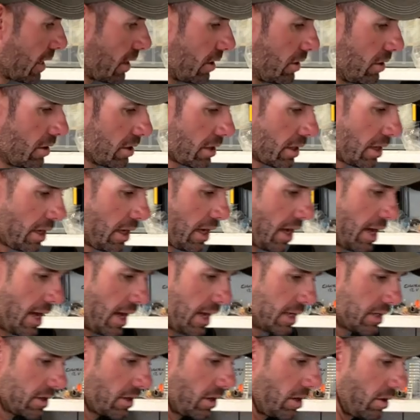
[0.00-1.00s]
a look,
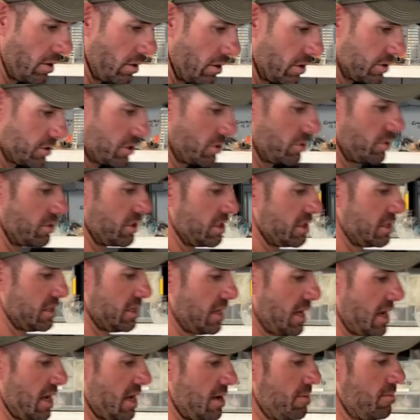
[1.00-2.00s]
and I'll do the
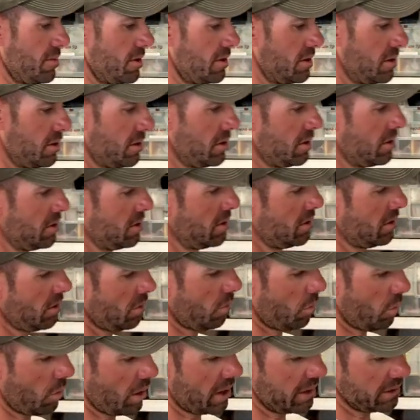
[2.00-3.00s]
same
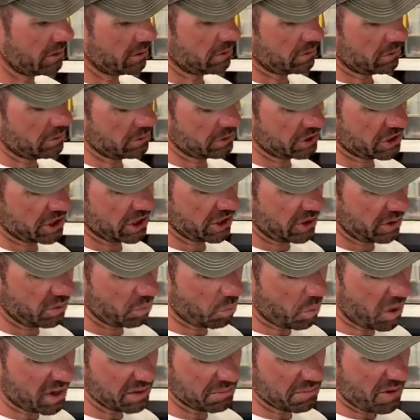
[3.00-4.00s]
one or two.
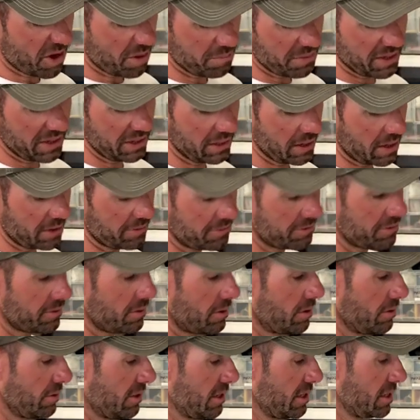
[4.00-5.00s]
One might be enough
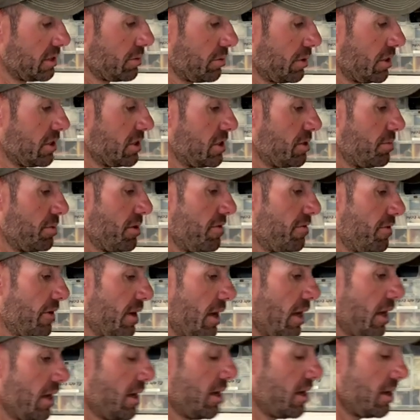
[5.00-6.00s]
on this one, to be
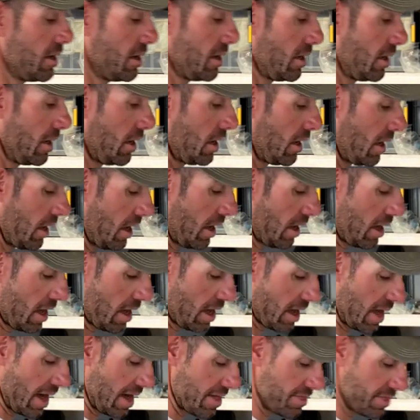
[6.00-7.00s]
fair,
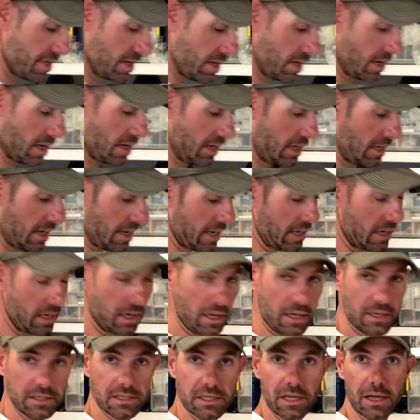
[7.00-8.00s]
and then I can lay
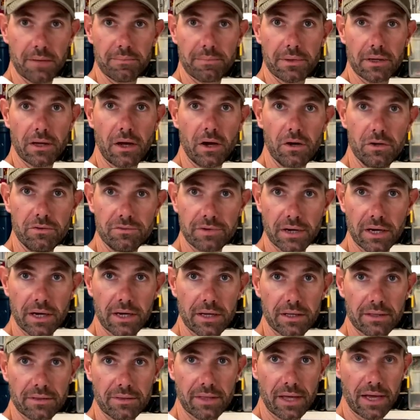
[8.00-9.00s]
glass up over
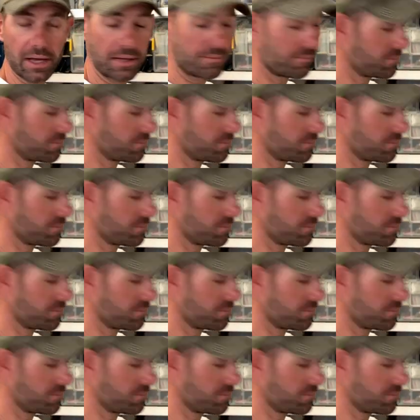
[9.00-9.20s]
that